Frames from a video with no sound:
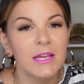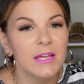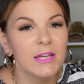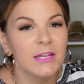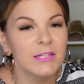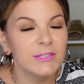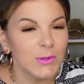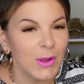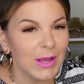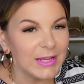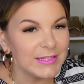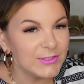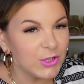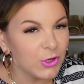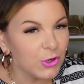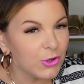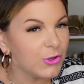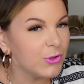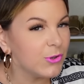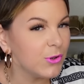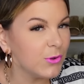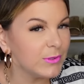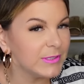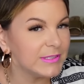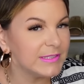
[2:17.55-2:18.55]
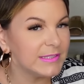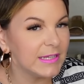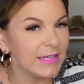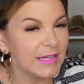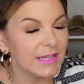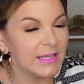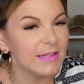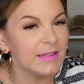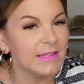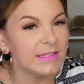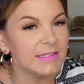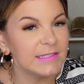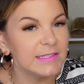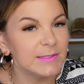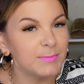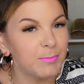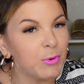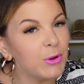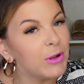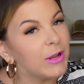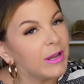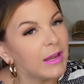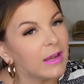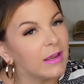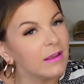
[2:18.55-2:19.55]
So I started noticing in the
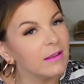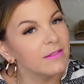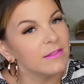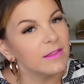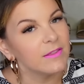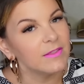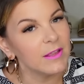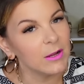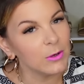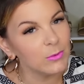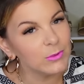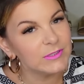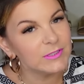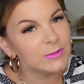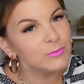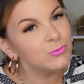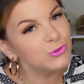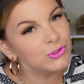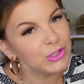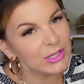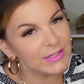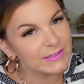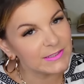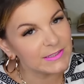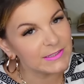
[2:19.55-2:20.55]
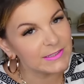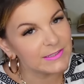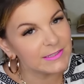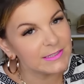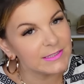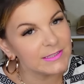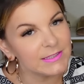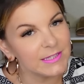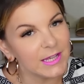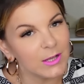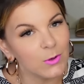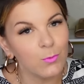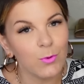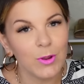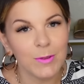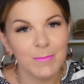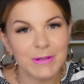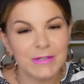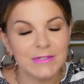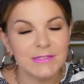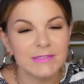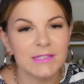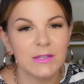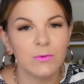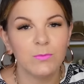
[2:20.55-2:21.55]
spring that there were some dresses that said
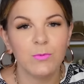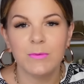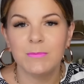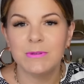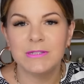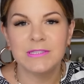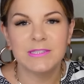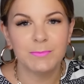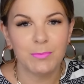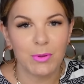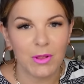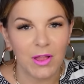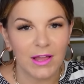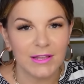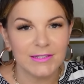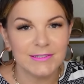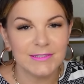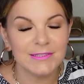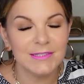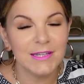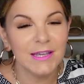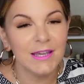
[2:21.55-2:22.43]
women's and women's plus.